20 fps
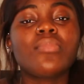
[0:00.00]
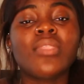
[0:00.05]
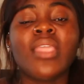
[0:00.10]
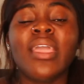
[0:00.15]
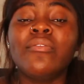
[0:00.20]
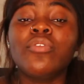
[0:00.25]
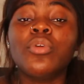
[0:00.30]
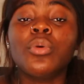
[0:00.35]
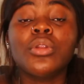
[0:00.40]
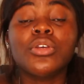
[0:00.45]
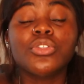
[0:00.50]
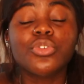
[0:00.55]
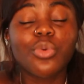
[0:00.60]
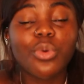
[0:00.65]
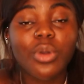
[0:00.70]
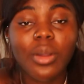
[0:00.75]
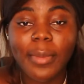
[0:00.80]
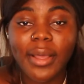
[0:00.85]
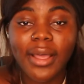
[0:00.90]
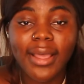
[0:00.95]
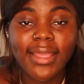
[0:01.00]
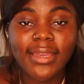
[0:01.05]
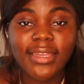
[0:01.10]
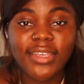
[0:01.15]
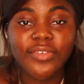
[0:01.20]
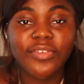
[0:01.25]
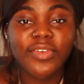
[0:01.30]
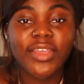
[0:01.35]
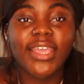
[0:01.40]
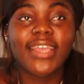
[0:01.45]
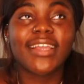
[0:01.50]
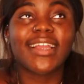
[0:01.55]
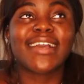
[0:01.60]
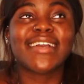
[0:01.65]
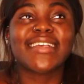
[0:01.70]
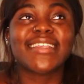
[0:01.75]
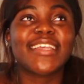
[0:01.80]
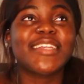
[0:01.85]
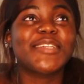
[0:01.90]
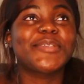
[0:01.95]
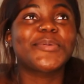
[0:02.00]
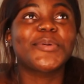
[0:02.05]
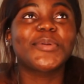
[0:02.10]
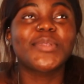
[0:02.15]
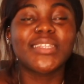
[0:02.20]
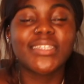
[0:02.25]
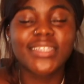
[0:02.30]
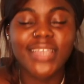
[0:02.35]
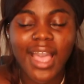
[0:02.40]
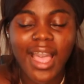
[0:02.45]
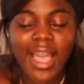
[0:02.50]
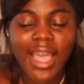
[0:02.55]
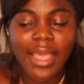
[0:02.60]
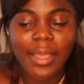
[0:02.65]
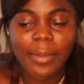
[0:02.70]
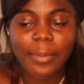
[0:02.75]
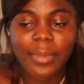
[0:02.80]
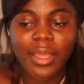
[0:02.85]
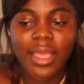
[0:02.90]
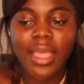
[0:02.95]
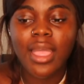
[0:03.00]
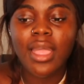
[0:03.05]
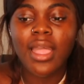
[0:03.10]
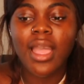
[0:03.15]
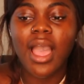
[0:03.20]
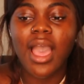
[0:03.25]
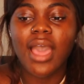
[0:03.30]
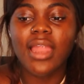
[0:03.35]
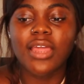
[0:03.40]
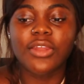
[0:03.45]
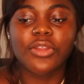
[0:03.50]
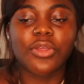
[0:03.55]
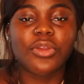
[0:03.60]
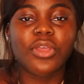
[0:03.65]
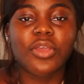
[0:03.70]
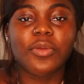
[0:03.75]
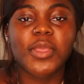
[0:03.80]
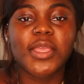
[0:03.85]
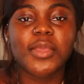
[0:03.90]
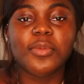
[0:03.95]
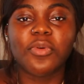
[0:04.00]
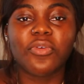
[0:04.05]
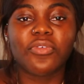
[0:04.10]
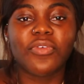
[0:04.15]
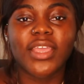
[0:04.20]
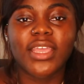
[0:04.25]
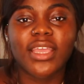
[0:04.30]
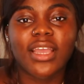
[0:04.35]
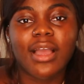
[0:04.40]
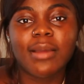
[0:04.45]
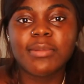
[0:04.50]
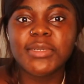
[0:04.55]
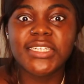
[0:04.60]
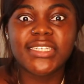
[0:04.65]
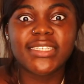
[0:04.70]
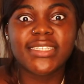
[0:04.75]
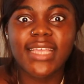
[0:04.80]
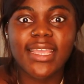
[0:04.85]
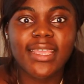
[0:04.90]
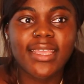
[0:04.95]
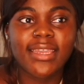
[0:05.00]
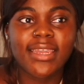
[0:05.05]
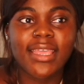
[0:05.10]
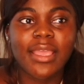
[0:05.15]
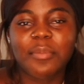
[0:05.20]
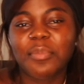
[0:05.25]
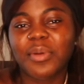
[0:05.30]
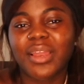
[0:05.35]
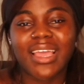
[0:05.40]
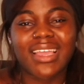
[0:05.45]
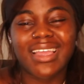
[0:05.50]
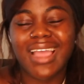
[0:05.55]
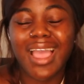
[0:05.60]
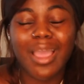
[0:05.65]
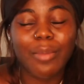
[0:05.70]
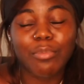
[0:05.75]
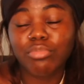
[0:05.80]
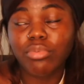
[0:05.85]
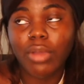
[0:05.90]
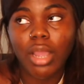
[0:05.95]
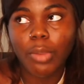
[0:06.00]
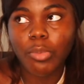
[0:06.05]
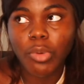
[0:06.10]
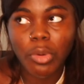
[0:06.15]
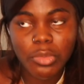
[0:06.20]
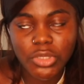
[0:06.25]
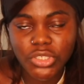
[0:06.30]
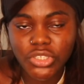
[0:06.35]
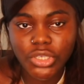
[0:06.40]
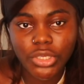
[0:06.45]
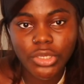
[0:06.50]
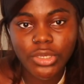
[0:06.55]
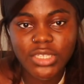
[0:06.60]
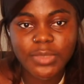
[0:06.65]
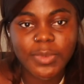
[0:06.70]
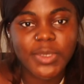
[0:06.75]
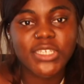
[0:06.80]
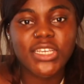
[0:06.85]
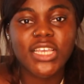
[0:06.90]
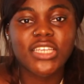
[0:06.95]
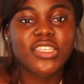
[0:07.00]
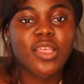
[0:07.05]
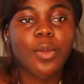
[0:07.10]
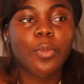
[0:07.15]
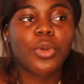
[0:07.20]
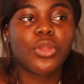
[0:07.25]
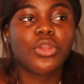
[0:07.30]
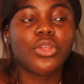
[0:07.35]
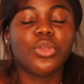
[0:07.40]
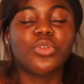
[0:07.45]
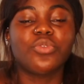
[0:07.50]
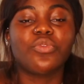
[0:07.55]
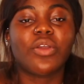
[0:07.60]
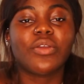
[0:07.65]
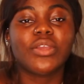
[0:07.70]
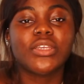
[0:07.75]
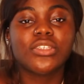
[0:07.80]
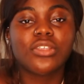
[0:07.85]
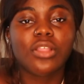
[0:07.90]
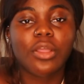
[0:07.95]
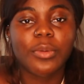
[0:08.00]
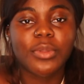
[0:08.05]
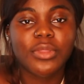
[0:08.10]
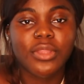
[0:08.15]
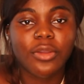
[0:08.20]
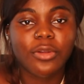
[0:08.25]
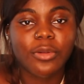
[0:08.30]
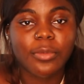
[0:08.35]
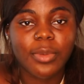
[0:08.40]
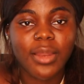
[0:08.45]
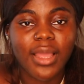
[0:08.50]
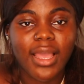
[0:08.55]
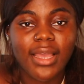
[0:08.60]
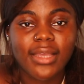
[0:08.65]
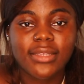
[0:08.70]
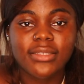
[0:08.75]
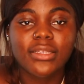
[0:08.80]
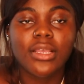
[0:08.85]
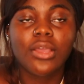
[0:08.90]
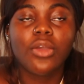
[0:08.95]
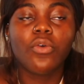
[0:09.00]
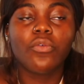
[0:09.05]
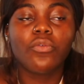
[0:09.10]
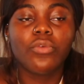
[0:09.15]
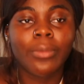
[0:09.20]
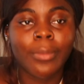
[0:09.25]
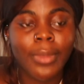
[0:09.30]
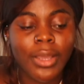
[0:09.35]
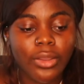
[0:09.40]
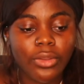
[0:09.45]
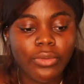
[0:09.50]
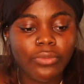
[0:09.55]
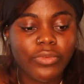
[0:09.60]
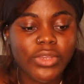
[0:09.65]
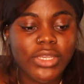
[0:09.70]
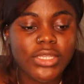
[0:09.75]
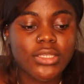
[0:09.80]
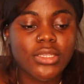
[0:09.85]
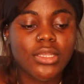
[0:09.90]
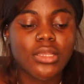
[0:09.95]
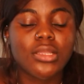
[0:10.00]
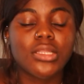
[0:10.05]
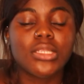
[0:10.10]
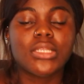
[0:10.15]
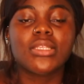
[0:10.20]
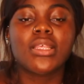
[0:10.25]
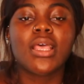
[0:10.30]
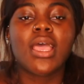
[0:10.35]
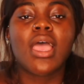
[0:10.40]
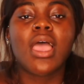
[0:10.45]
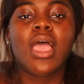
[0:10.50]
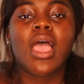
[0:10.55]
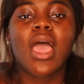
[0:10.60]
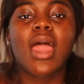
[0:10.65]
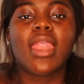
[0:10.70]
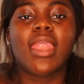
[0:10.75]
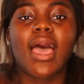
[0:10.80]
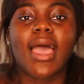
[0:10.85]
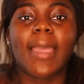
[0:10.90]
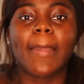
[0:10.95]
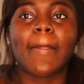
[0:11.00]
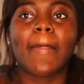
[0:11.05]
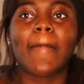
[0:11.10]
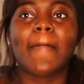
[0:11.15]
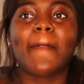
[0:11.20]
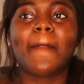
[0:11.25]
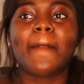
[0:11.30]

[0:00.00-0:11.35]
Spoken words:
If you want to talk about anything, like I say this all the time, and I don't know if people think I'm just saying it, but like I promise you, especially as someone who's very slow with their replies for my own reasons, like